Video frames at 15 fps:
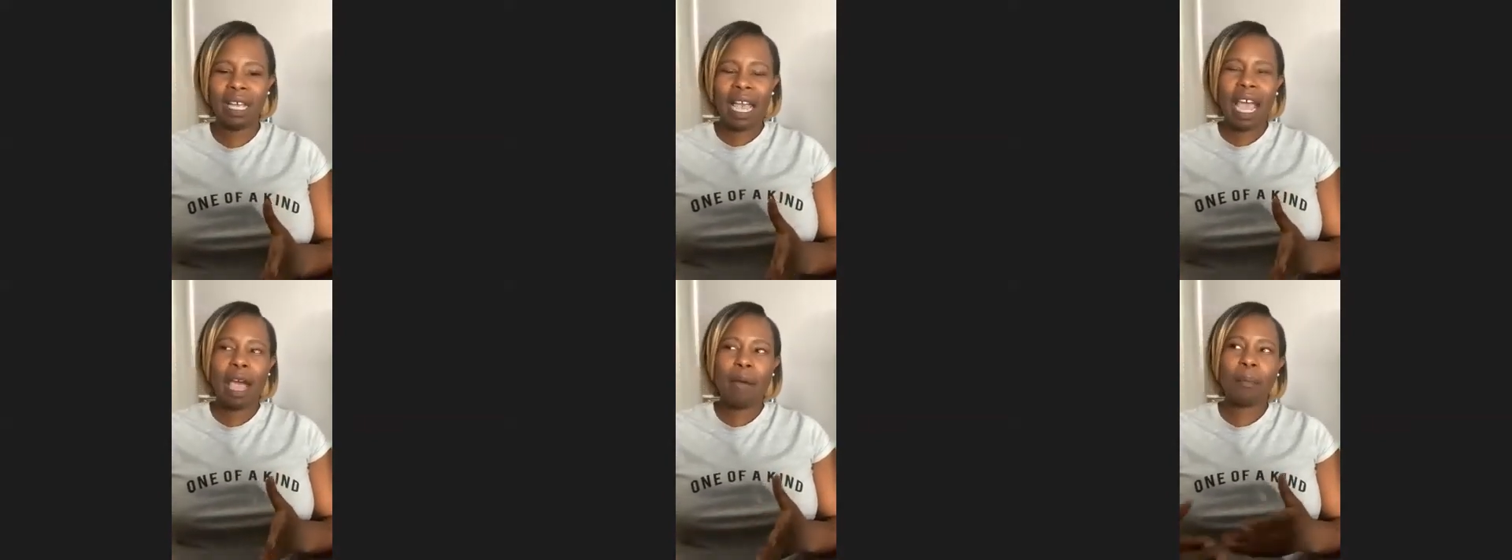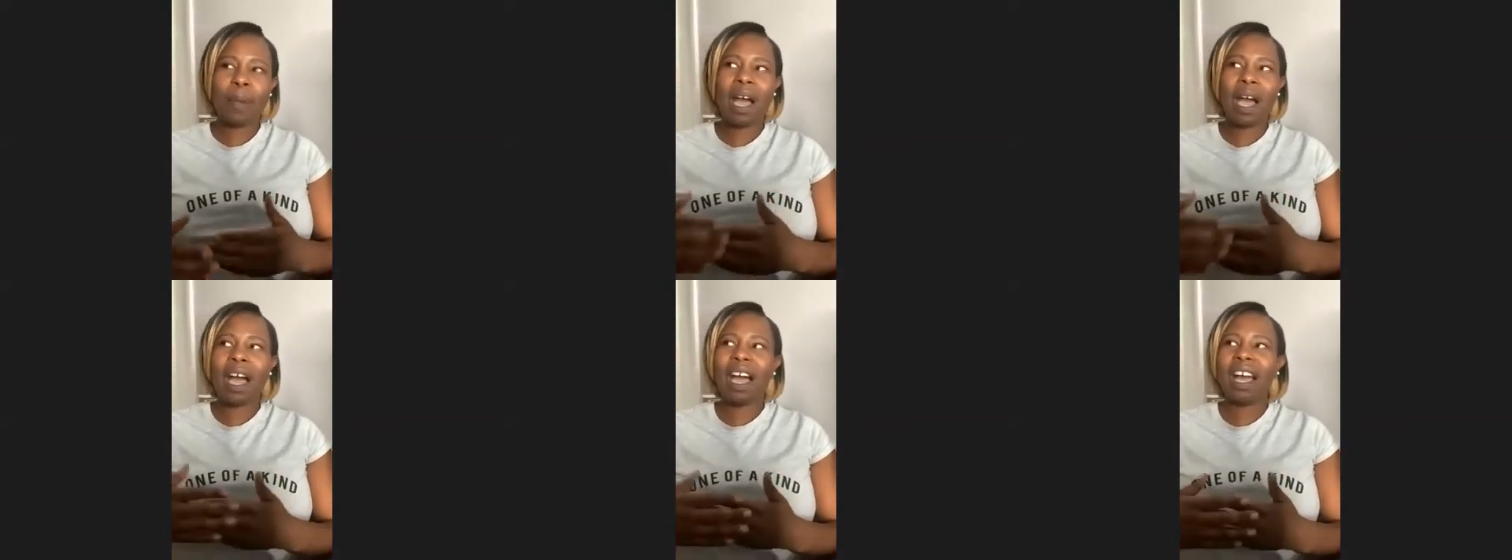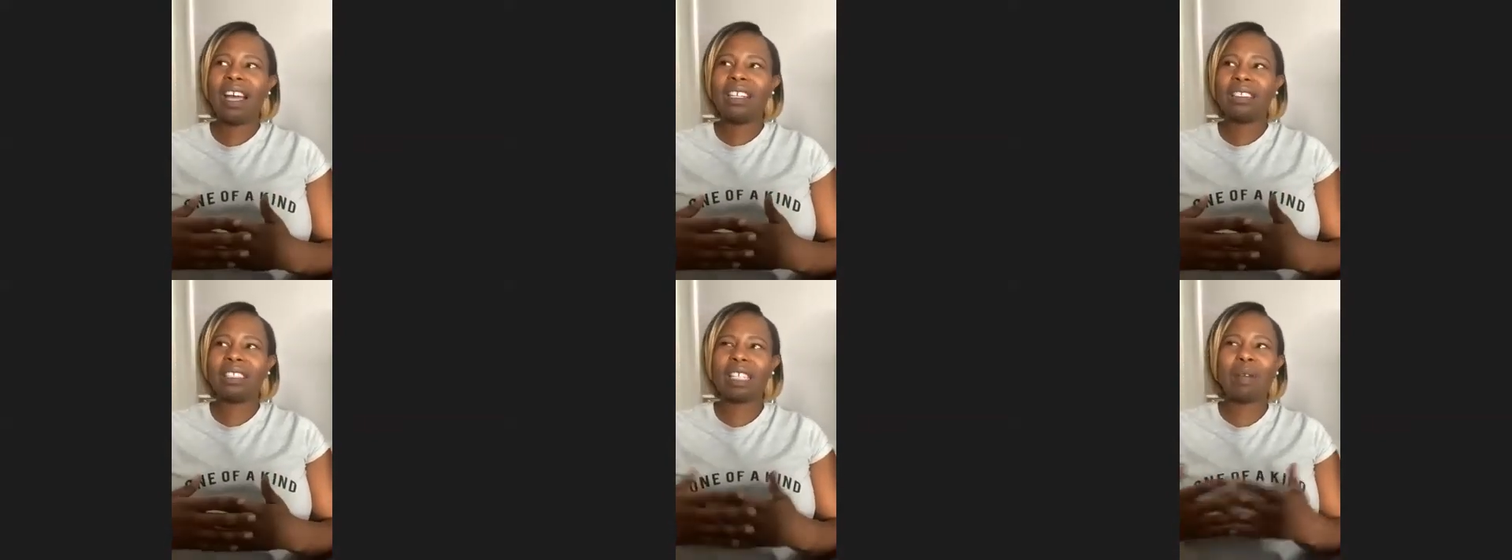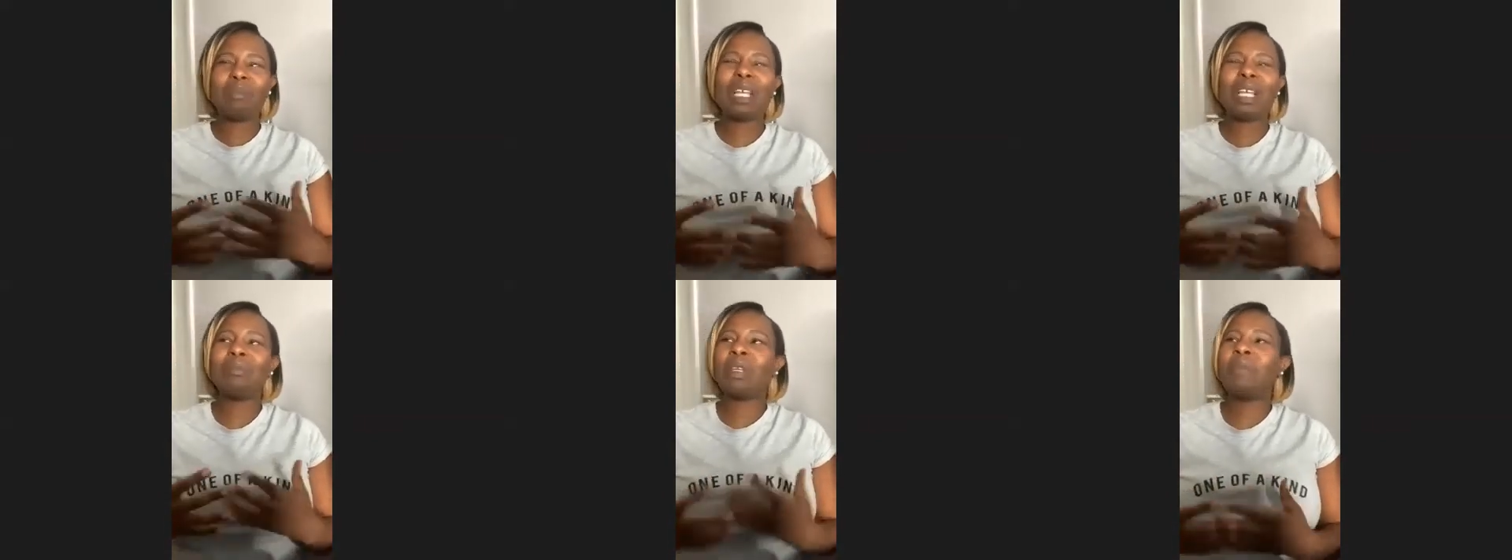Yeah. But
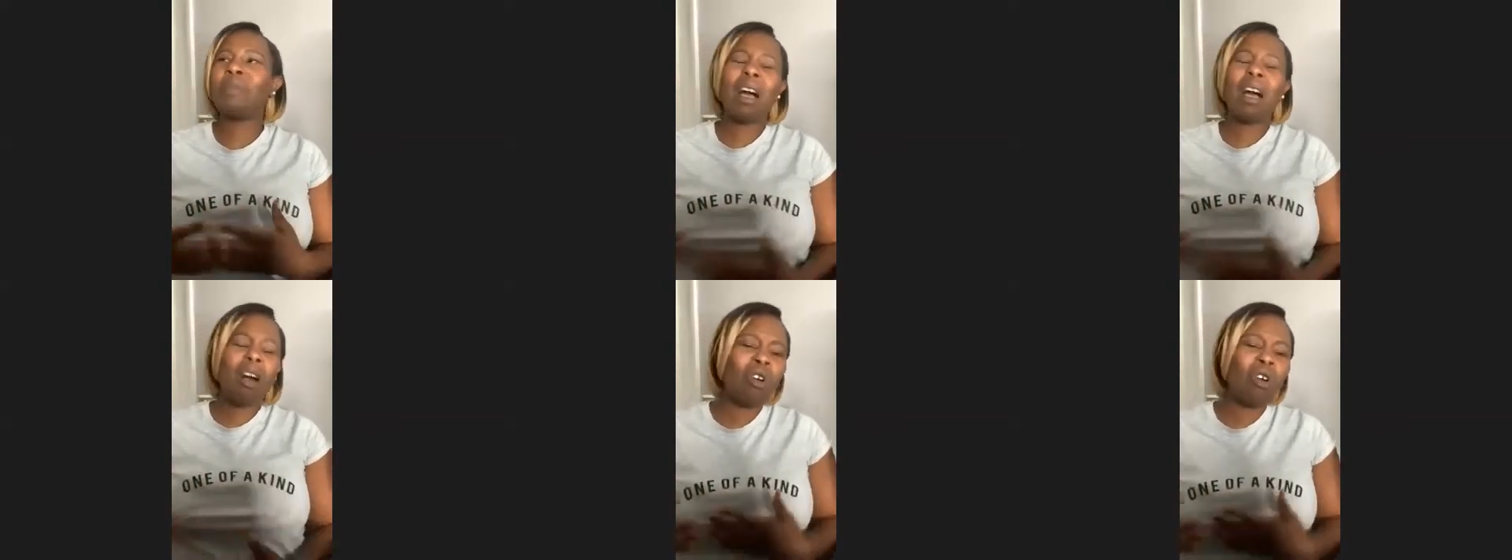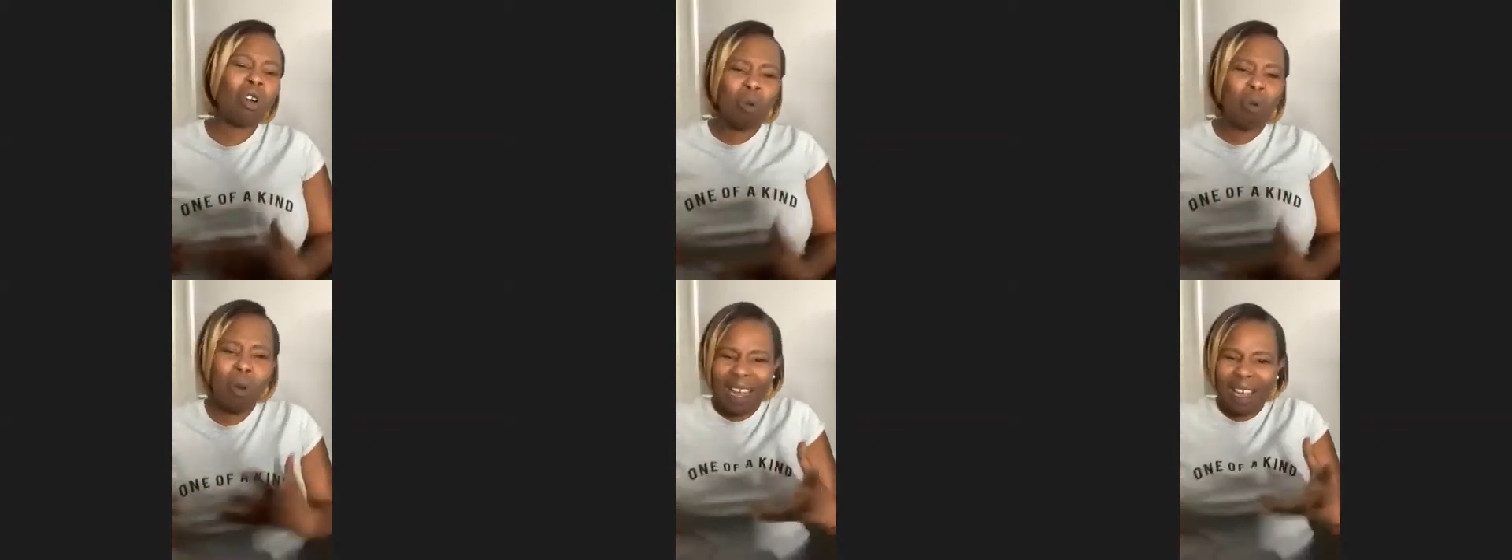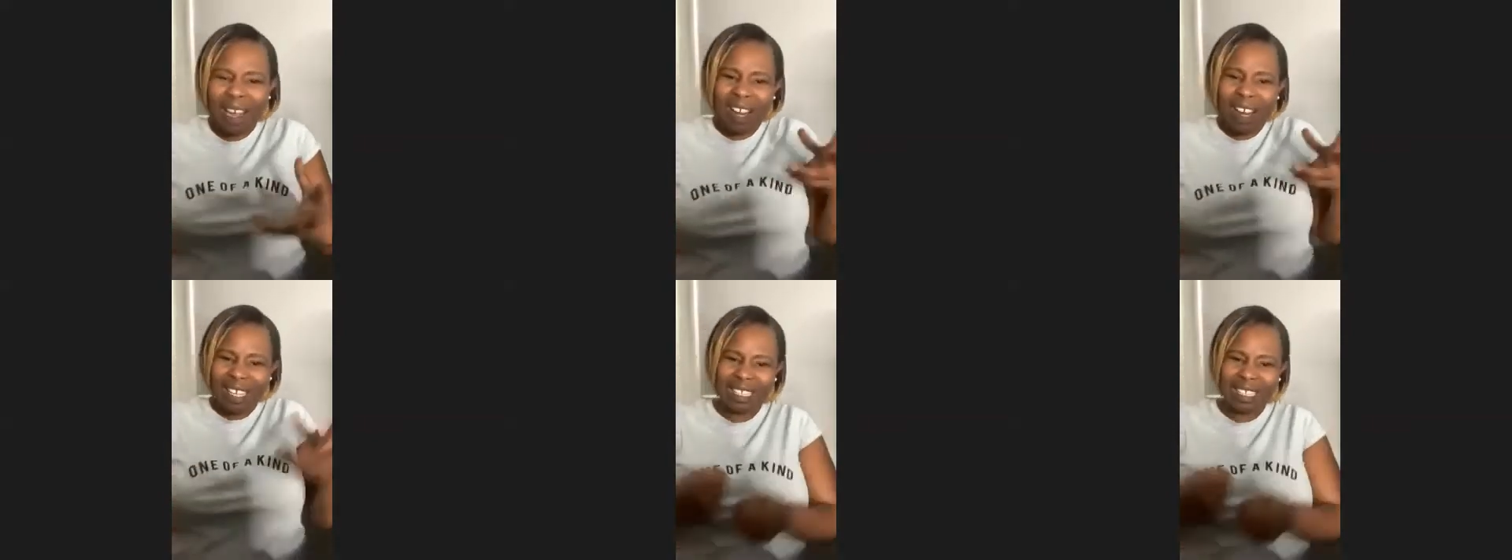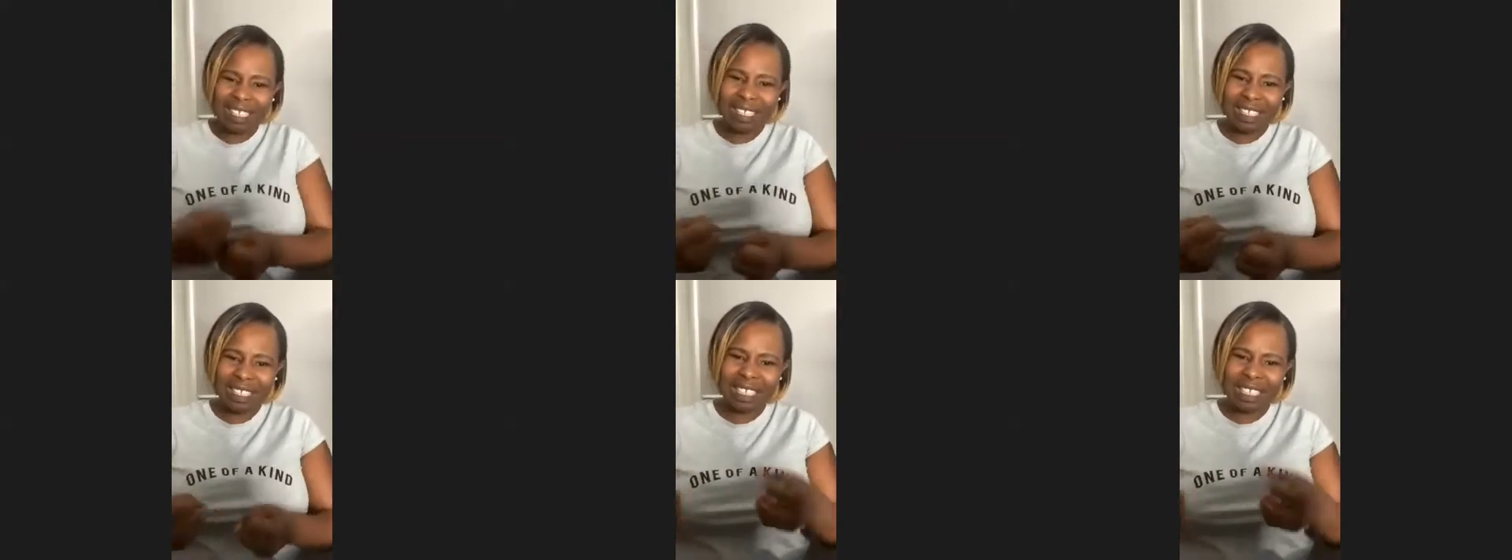sometimes I'll be like, oh God, why can't
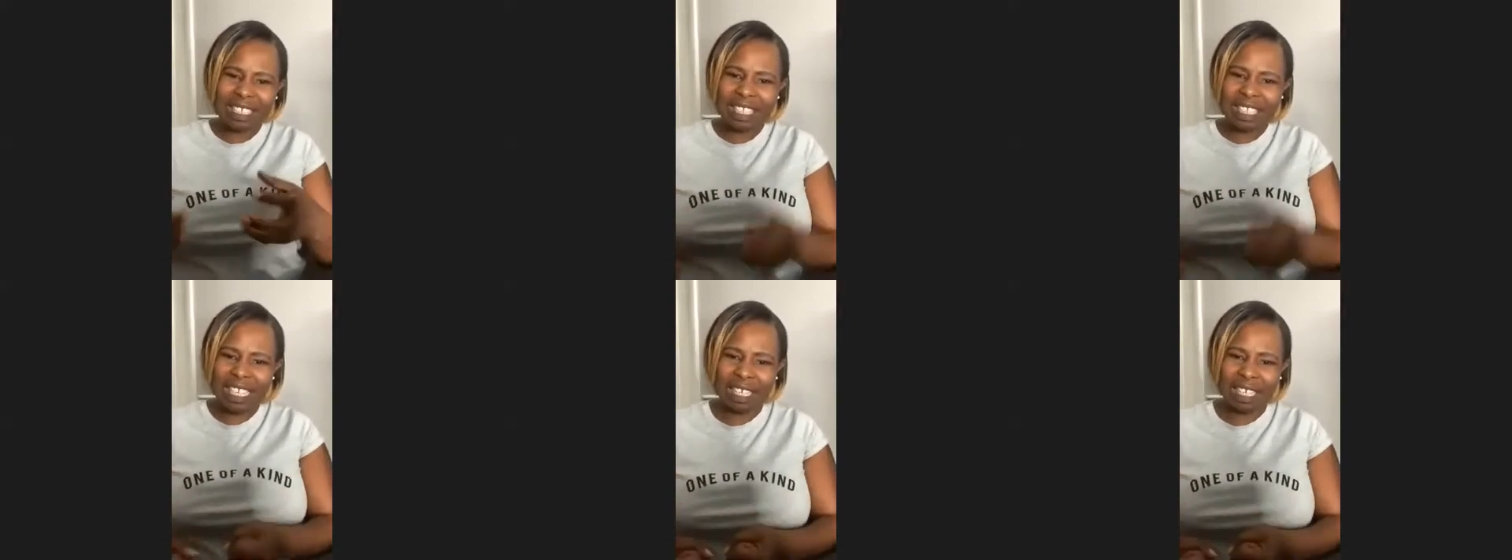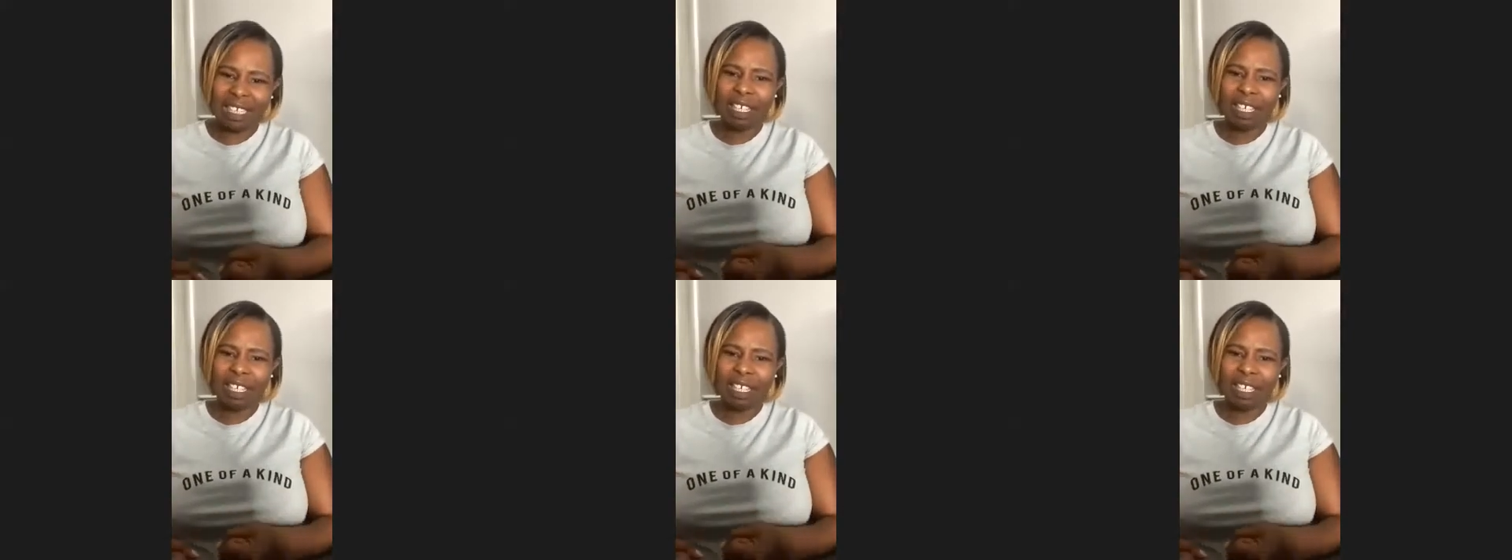this stick?